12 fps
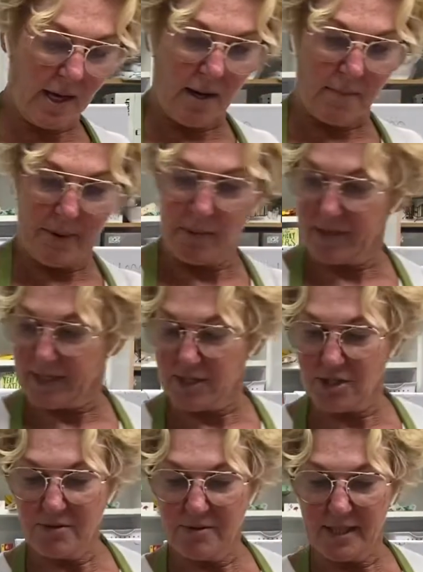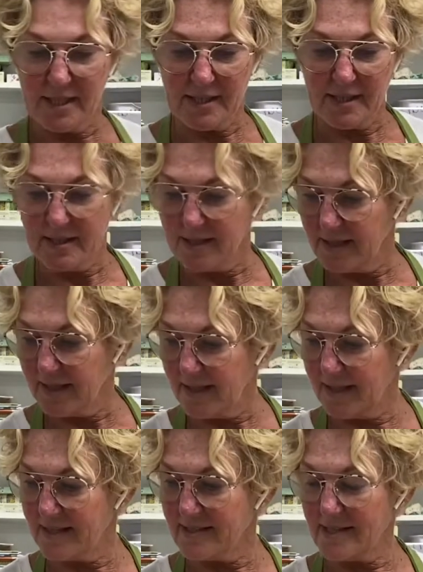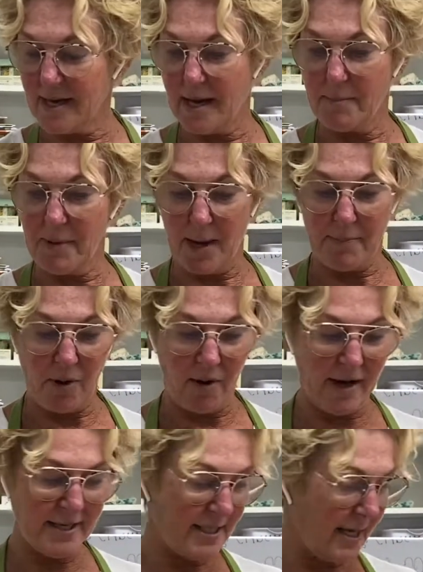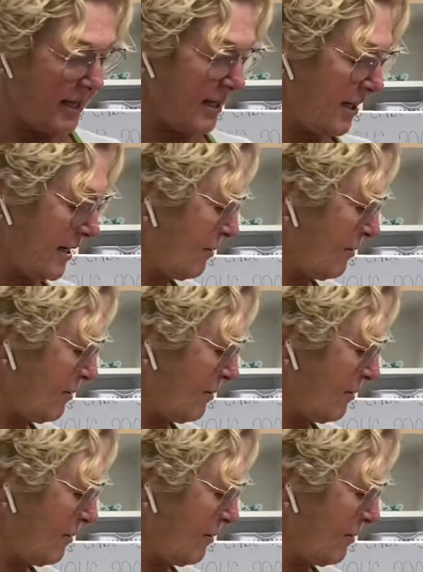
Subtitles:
But what I do need is a pot and I need